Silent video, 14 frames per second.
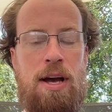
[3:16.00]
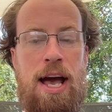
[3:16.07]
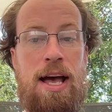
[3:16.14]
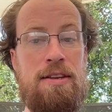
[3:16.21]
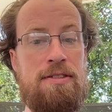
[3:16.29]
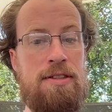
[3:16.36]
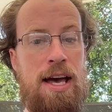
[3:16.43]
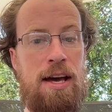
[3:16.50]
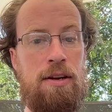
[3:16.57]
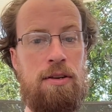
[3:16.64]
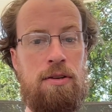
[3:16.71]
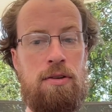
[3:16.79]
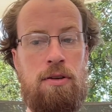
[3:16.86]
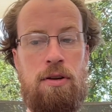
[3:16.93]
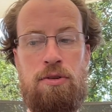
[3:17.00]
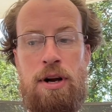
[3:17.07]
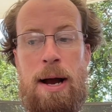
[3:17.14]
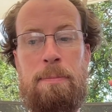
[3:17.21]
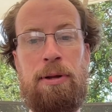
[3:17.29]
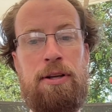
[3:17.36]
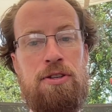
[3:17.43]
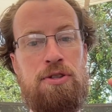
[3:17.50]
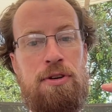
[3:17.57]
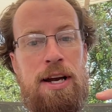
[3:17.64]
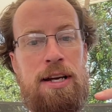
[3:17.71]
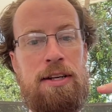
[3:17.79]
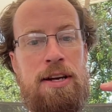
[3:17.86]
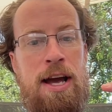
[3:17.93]
as that droplet is
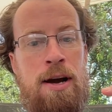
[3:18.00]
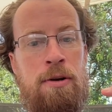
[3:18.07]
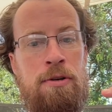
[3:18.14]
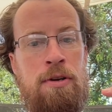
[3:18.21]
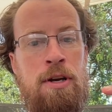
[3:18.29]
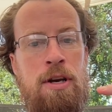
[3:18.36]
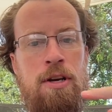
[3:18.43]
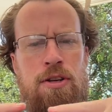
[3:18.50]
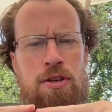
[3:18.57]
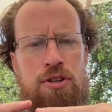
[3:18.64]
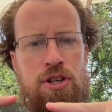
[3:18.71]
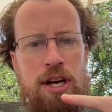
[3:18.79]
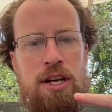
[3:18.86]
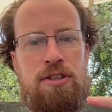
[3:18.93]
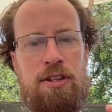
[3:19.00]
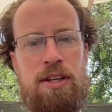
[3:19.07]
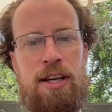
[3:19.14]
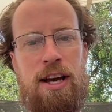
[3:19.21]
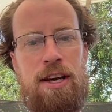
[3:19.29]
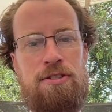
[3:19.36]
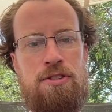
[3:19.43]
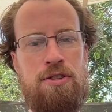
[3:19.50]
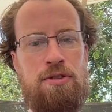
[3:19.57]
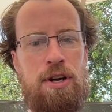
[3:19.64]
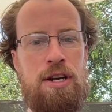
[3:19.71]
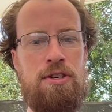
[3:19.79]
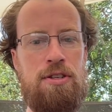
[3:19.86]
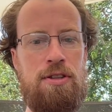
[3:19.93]
drying down, you're changing the
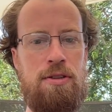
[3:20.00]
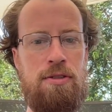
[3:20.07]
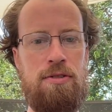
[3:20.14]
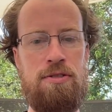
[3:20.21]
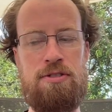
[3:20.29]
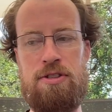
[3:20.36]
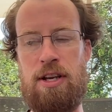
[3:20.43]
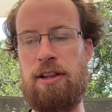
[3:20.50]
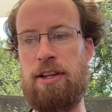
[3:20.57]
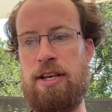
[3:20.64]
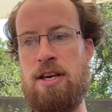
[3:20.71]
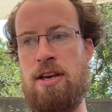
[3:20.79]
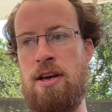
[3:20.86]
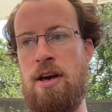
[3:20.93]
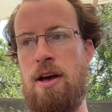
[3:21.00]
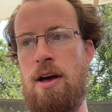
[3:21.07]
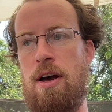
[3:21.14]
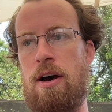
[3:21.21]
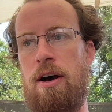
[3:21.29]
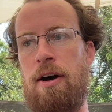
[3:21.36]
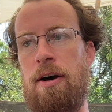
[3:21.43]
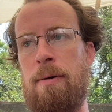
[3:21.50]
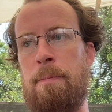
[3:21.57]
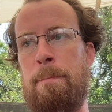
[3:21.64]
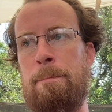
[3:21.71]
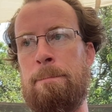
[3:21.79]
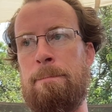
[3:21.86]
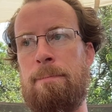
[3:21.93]
concentration subtly,
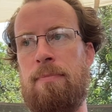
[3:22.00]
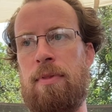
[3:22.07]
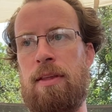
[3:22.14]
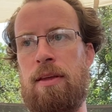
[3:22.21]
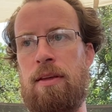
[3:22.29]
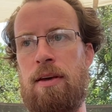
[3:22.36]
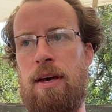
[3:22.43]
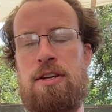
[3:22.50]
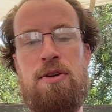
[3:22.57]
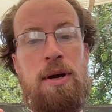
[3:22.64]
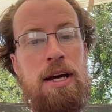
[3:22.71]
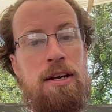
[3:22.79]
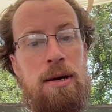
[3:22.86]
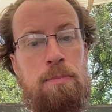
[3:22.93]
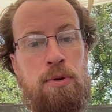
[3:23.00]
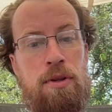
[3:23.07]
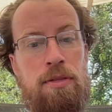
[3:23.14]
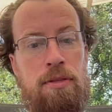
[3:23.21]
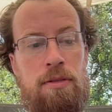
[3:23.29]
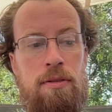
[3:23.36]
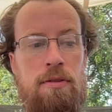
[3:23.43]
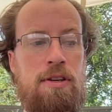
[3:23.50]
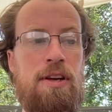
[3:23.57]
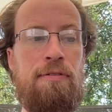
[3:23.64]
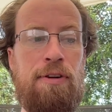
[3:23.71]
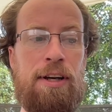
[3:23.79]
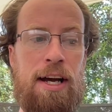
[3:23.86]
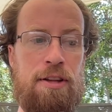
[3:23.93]
and you end up with
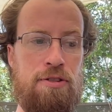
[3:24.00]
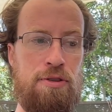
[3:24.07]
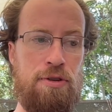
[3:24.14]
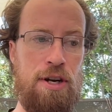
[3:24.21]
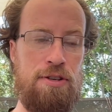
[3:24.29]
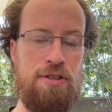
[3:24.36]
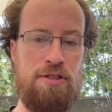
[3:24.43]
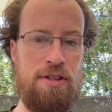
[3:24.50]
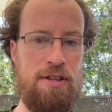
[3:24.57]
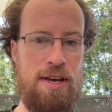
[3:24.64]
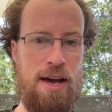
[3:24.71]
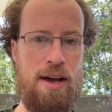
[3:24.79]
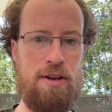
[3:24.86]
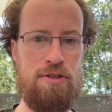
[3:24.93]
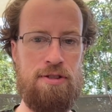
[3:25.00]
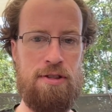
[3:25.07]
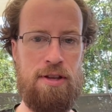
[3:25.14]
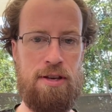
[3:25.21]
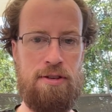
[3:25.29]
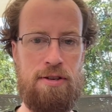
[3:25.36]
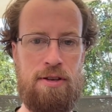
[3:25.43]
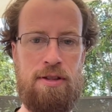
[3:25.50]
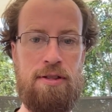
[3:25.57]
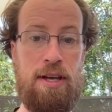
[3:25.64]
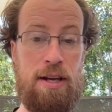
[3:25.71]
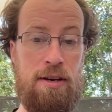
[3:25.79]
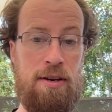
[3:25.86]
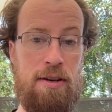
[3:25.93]
different concentrations at the edge
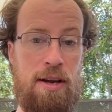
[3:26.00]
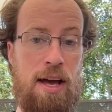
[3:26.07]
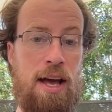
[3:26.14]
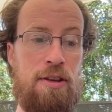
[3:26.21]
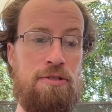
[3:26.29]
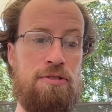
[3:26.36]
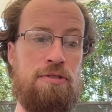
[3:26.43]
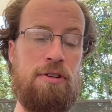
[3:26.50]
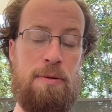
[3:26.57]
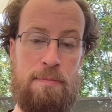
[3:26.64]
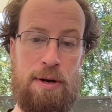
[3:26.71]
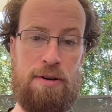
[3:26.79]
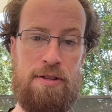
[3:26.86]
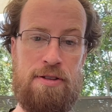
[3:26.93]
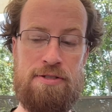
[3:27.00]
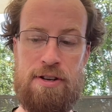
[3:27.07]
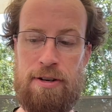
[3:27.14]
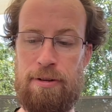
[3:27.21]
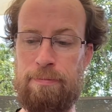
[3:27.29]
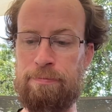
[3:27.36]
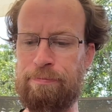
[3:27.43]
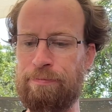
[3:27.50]
than as compared to the center.